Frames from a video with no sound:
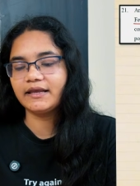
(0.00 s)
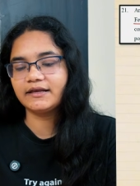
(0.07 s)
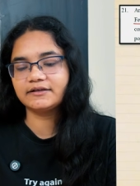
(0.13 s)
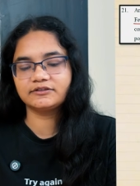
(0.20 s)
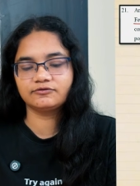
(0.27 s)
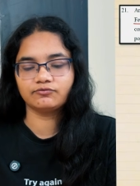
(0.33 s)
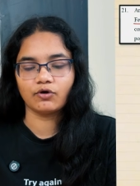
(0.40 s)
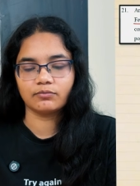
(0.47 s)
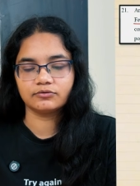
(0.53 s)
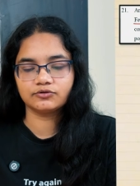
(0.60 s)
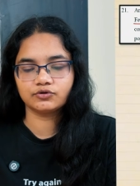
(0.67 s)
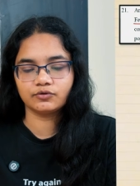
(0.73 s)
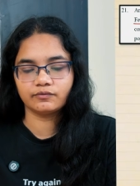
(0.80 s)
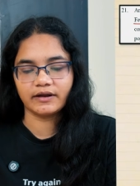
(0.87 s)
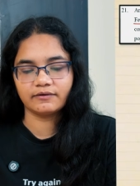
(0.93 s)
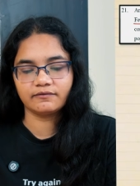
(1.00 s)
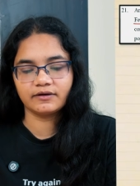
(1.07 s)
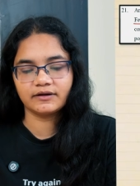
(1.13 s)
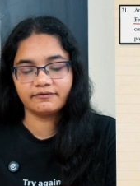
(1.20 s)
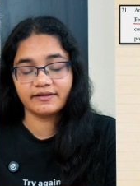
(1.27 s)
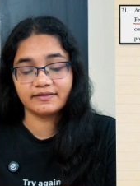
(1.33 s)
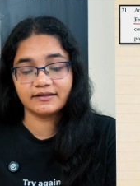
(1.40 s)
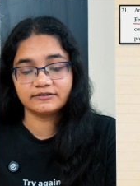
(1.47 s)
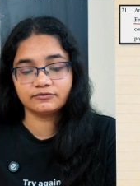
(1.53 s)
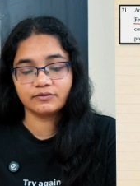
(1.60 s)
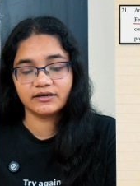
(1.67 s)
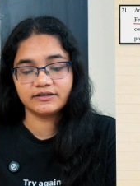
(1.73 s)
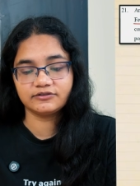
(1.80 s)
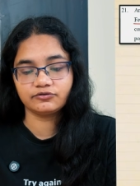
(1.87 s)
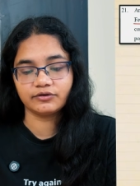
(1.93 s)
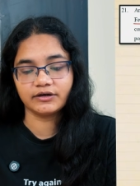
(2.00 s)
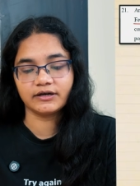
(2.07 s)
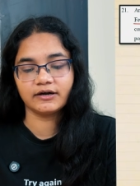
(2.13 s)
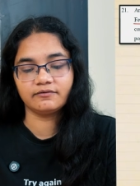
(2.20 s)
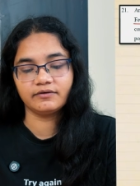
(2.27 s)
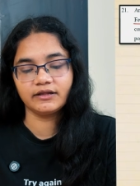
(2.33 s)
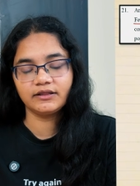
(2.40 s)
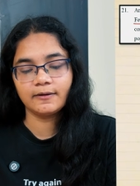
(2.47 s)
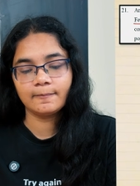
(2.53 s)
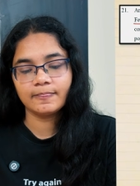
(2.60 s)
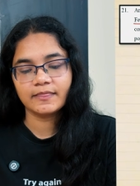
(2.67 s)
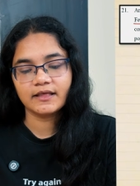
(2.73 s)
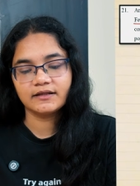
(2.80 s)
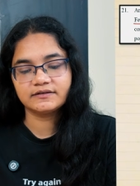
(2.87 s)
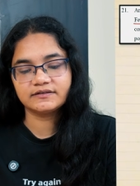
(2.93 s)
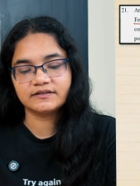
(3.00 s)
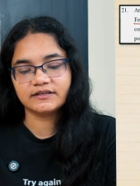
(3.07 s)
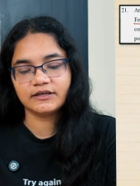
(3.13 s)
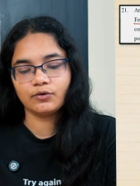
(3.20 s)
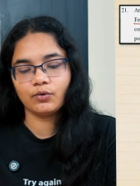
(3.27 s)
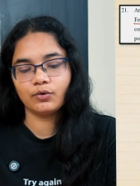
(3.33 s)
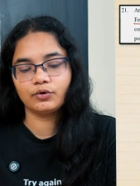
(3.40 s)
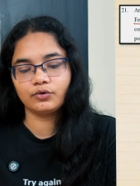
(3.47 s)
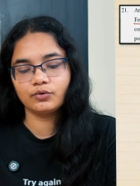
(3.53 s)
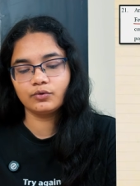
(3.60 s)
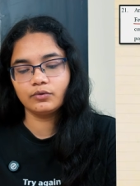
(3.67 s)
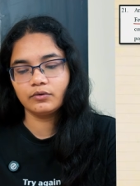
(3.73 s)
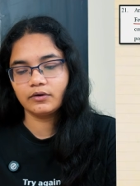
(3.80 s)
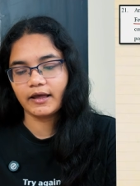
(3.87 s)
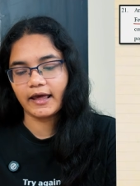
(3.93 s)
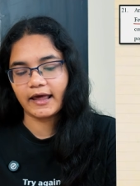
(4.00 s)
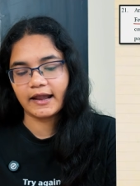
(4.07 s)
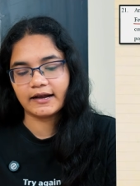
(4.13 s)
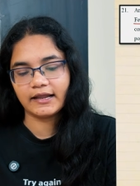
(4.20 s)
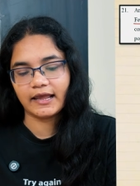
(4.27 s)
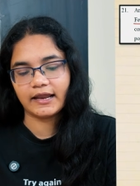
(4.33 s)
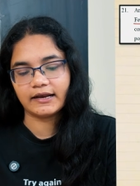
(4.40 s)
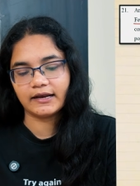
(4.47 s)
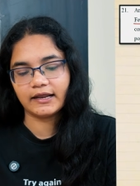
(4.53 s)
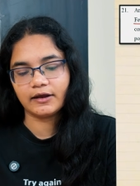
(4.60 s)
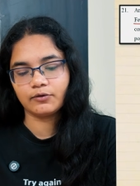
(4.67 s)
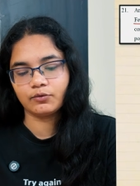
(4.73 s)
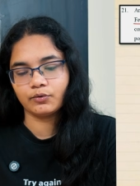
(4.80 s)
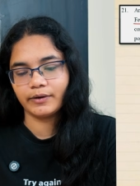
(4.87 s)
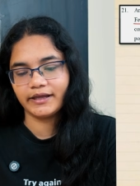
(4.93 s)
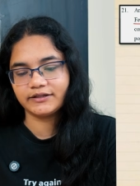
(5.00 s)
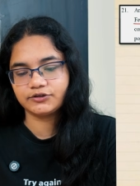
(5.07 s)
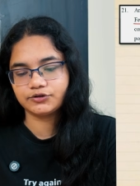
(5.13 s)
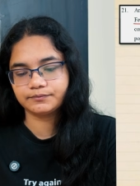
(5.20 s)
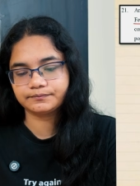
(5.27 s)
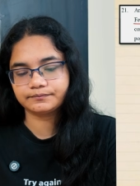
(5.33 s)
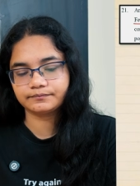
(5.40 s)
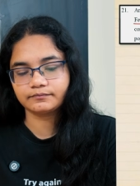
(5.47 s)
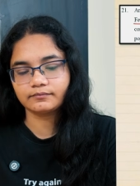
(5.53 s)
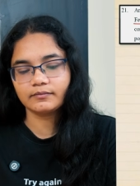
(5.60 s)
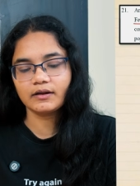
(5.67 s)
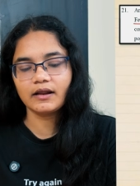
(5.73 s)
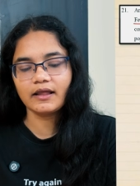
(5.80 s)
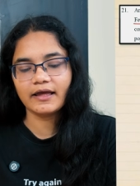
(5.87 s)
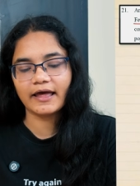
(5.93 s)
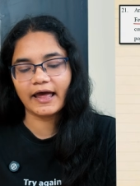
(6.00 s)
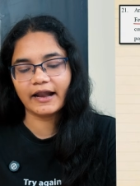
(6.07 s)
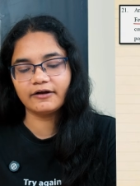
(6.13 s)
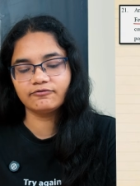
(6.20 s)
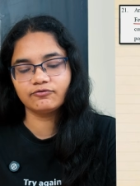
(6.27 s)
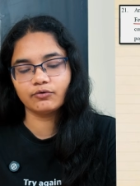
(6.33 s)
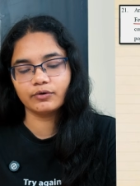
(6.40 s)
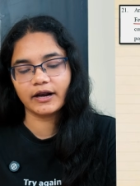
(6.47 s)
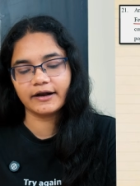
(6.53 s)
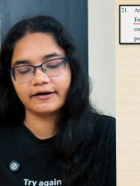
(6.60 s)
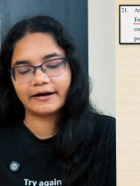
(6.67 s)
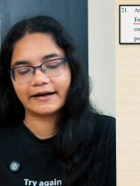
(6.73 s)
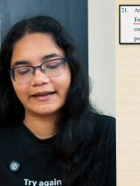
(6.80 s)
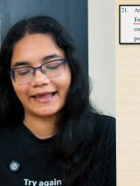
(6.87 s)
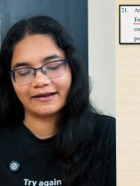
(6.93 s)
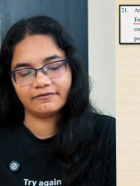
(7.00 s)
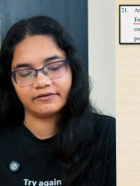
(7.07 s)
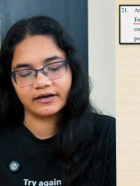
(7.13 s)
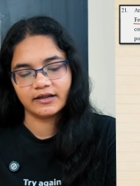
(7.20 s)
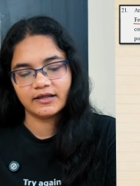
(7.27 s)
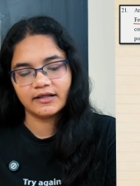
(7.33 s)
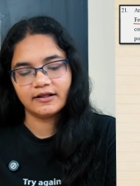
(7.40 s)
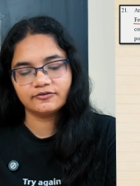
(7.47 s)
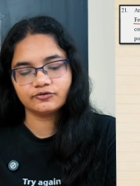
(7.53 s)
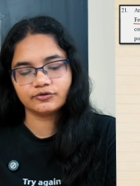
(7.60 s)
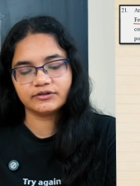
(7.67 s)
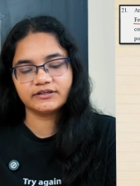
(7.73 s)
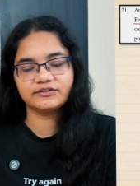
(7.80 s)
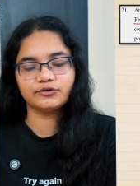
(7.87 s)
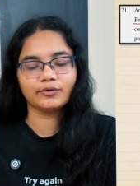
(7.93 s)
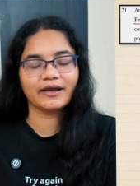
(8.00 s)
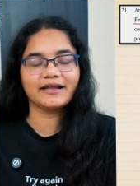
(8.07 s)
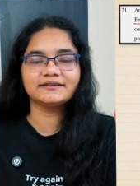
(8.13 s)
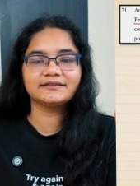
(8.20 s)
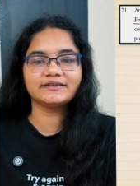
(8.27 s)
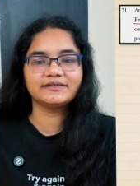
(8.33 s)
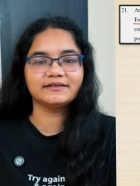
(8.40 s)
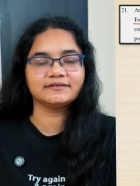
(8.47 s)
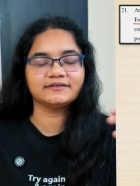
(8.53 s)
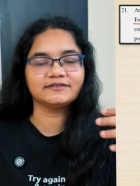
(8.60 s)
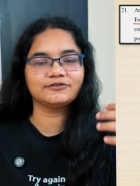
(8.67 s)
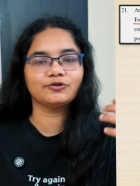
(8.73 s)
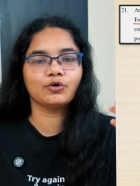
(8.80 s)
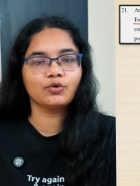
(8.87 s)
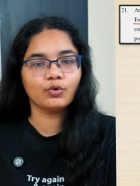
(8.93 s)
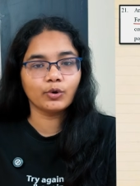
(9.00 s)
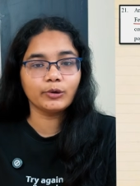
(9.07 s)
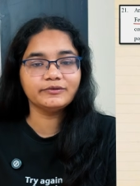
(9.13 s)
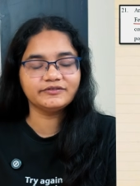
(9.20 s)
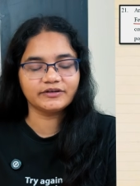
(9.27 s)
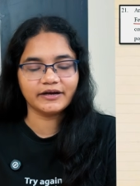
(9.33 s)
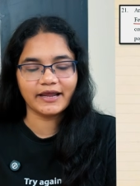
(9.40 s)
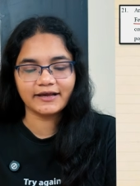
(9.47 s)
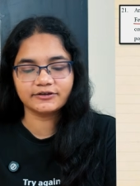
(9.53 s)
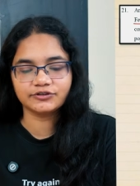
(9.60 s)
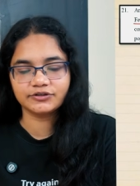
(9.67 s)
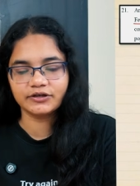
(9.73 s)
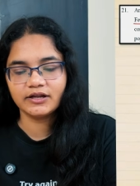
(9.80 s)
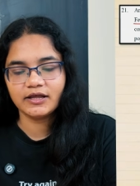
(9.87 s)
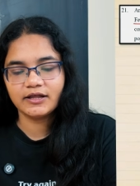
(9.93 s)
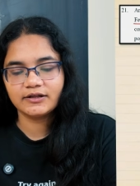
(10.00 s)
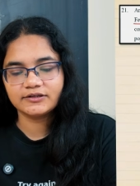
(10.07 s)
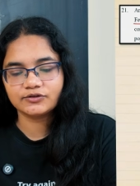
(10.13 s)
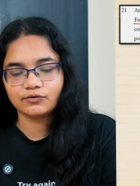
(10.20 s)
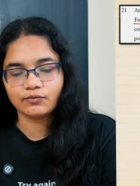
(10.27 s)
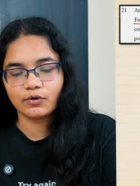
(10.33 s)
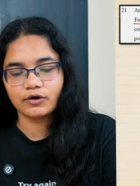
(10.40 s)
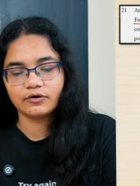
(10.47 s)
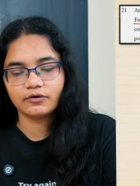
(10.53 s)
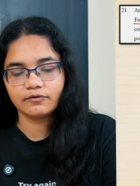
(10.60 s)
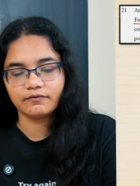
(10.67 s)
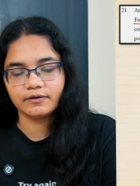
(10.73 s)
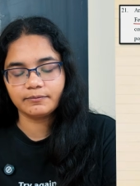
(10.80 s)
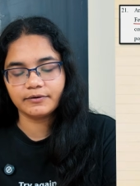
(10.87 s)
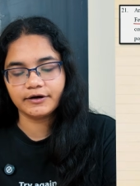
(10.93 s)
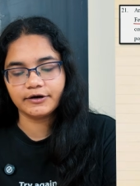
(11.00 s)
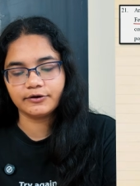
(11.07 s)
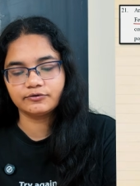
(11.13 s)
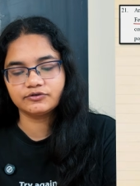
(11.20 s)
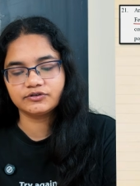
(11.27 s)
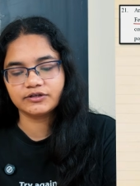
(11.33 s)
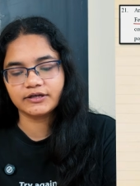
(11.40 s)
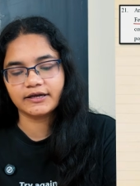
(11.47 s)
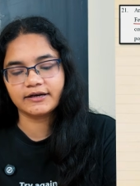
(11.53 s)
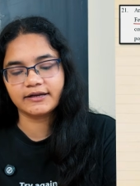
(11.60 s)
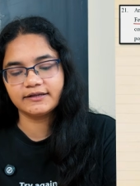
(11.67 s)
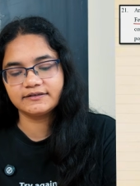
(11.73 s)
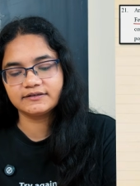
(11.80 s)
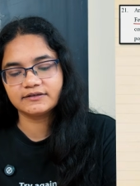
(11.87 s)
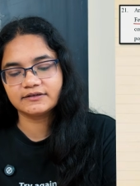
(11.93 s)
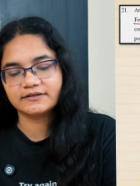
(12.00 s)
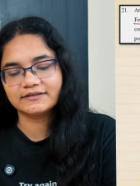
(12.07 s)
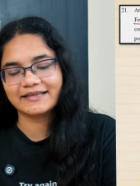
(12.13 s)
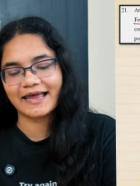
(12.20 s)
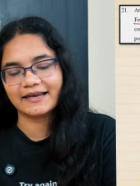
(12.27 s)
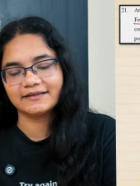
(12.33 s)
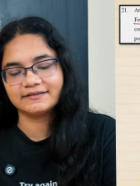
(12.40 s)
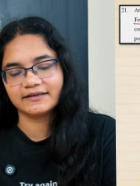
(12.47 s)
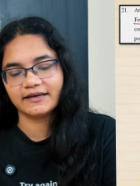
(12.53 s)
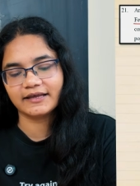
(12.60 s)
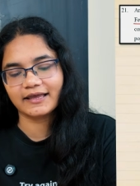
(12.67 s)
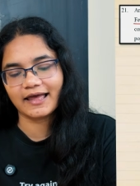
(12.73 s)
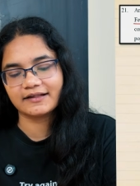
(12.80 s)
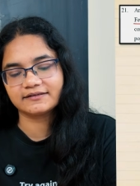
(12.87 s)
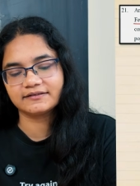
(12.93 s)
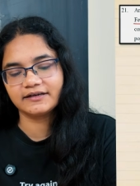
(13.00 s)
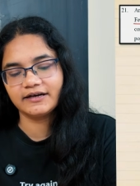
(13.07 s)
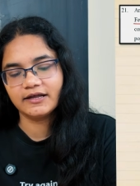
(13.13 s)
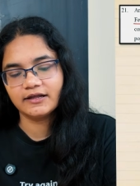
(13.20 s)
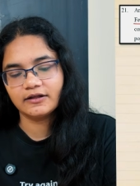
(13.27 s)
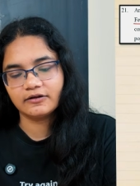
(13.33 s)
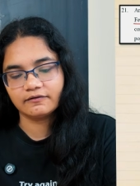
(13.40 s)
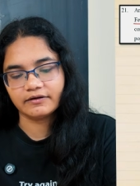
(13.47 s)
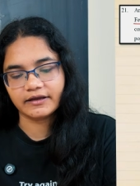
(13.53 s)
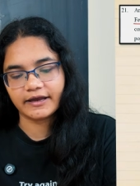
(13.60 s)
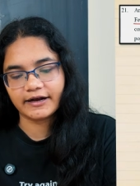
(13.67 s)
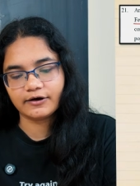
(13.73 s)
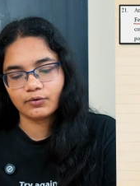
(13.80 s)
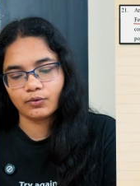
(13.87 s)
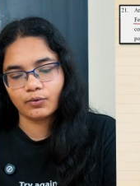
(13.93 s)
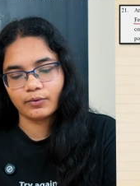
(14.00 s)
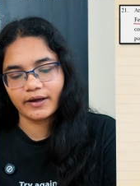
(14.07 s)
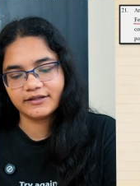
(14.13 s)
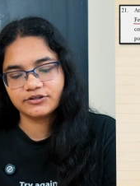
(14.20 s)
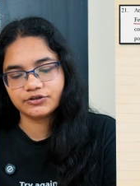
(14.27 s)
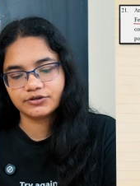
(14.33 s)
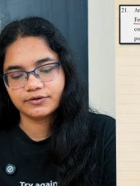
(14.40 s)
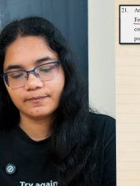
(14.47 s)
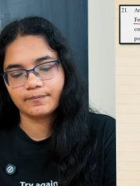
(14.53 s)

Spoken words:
is formed. So when this one is treated with CO2 and NaOH at 400 Kelvin. So this you can see, this is your Kolb's reaction. So what we produced here is salicylic acid. We get OH